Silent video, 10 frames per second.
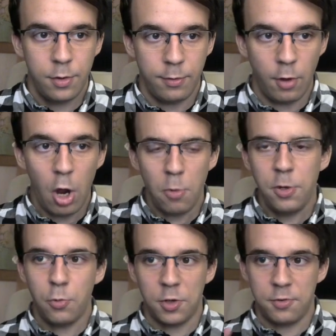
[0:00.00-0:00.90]
So I hope
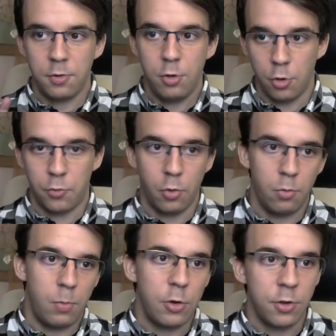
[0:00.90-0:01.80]
this was useful.
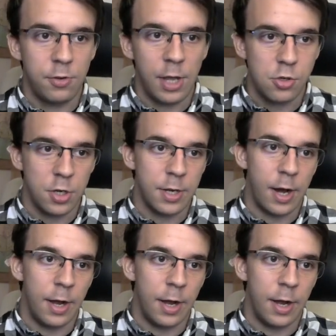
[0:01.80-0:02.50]
As you can see, actually, the,